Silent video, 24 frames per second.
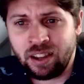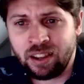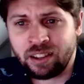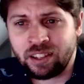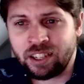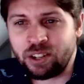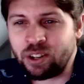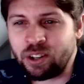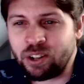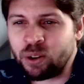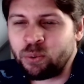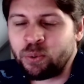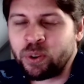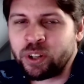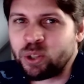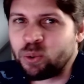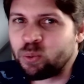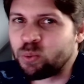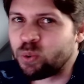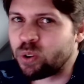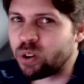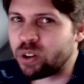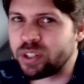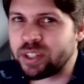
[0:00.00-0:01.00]
You don't want the
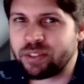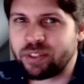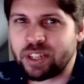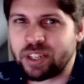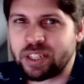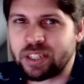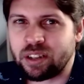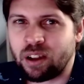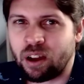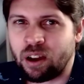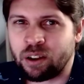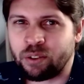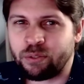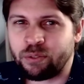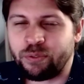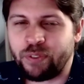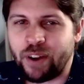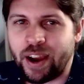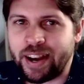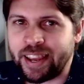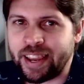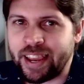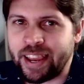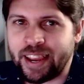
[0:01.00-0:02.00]
words of the song
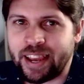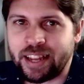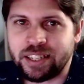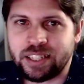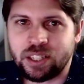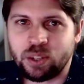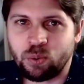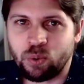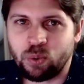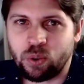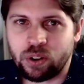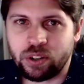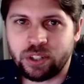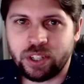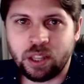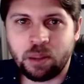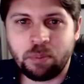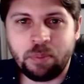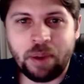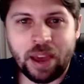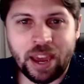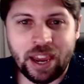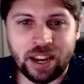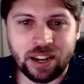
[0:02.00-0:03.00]
fighting against the words on the
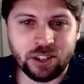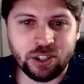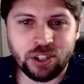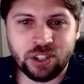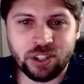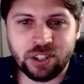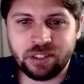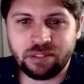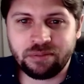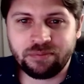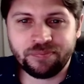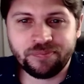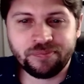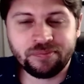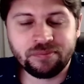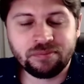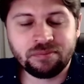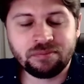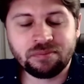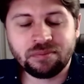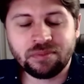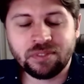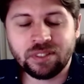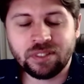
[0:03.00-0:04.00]
page.
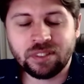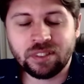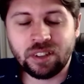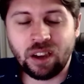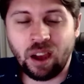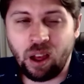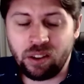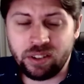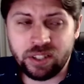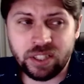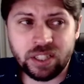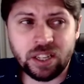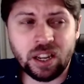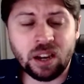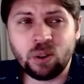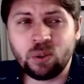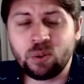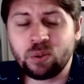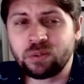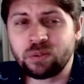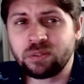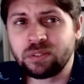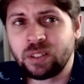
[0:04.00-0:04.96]
Also,